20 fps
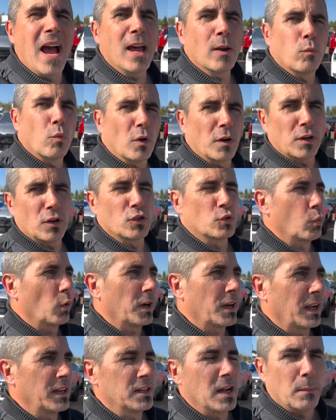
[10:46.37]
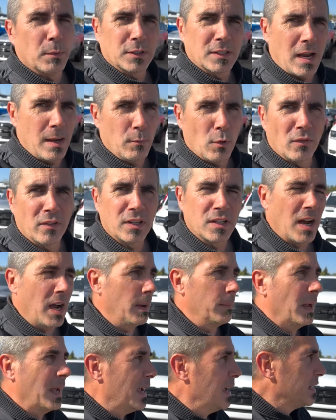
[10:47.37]
And there are dealers that are struggling
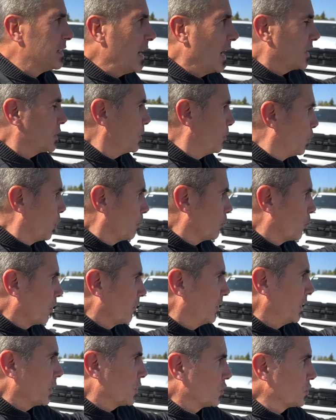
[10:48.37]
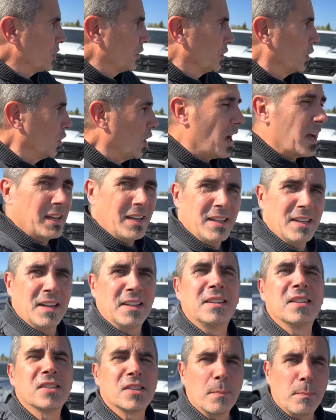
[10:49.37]
bad in a place where there's a
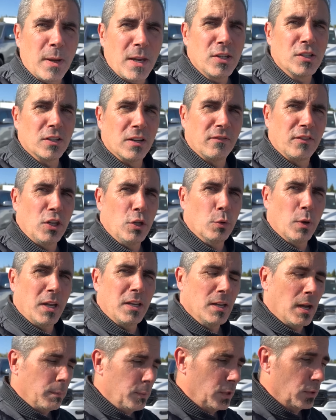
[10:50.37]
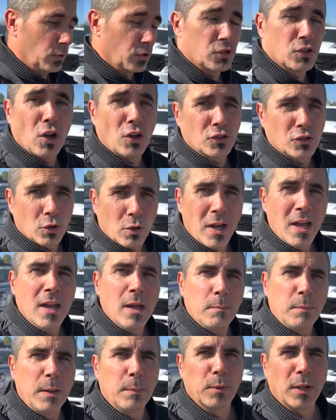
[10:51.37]
serious crisis about to hit a
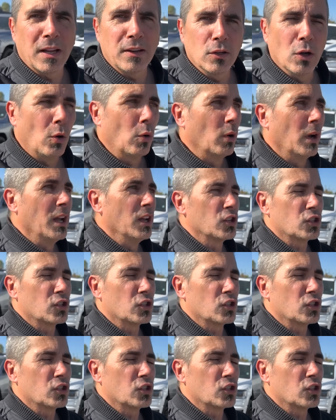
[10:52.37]
lot of these dealers,